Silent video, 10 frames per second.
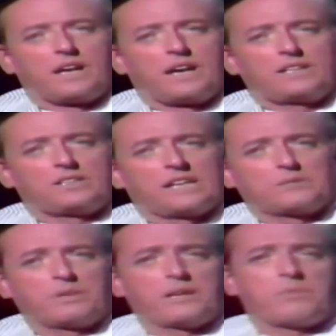I should like
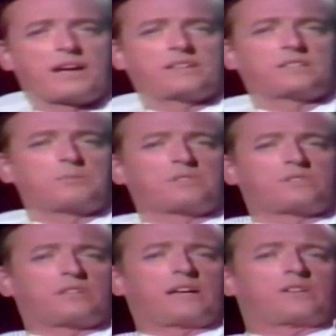to begin by asking Mr.
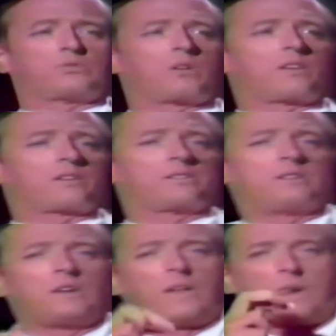Sanders whether
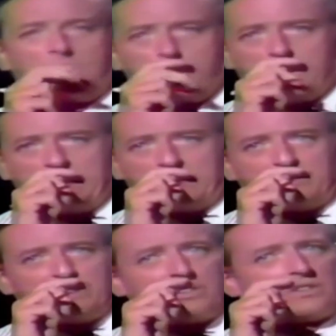we have
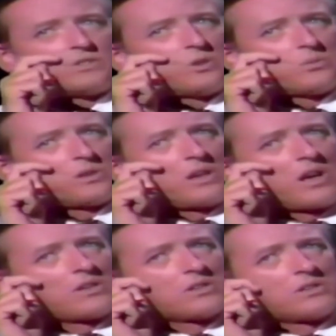serious
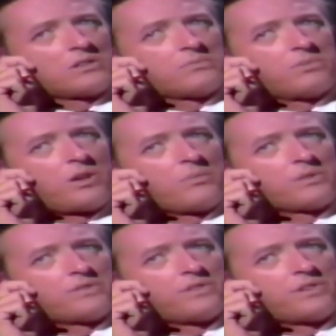terminological
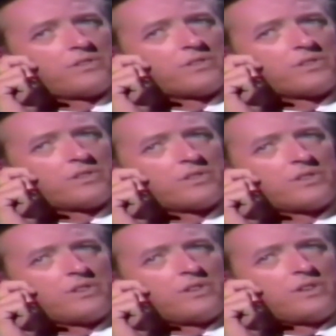problems. For instance,
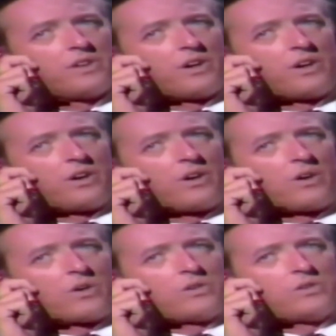
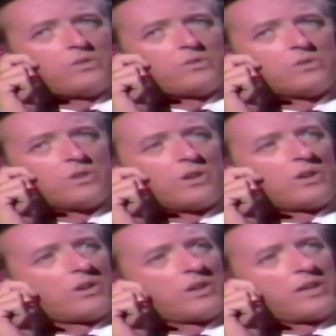are you
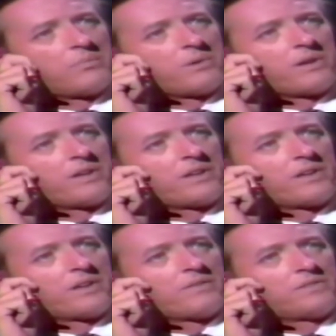a hippie,
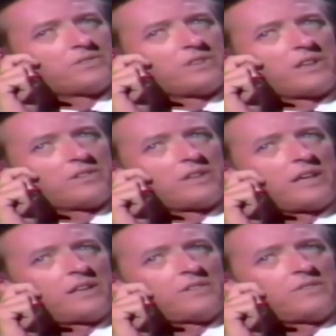Mr. Sanders,
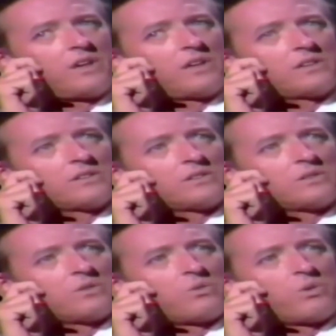and if not,
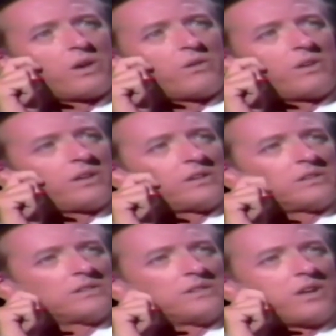wherein
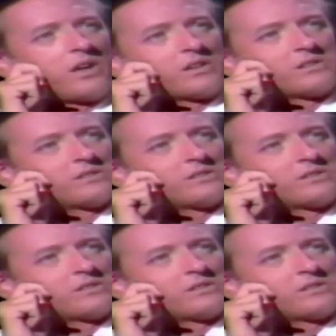not?